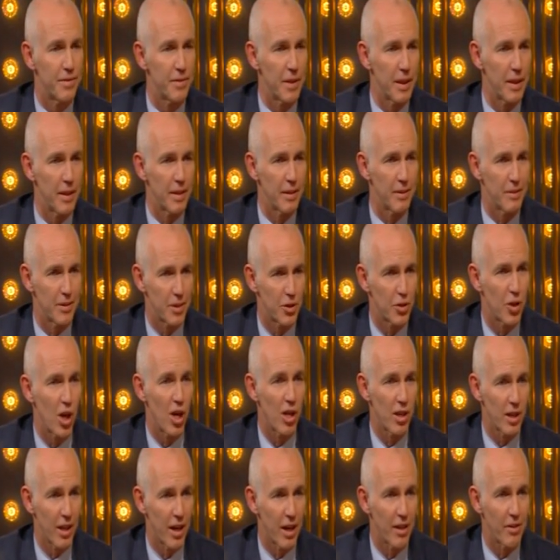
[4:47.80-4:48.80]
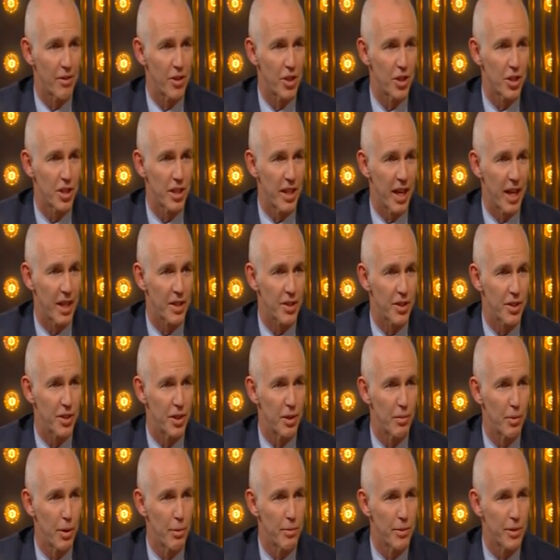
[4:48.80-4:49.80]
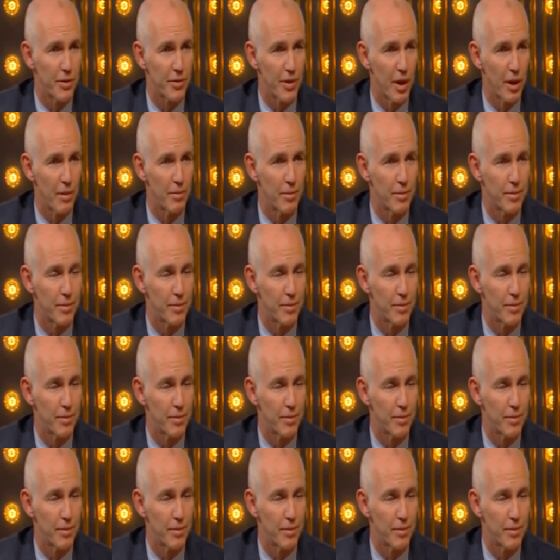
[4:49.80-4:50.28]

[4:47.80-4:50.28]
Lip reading: a strong Irish connection. Your mum was from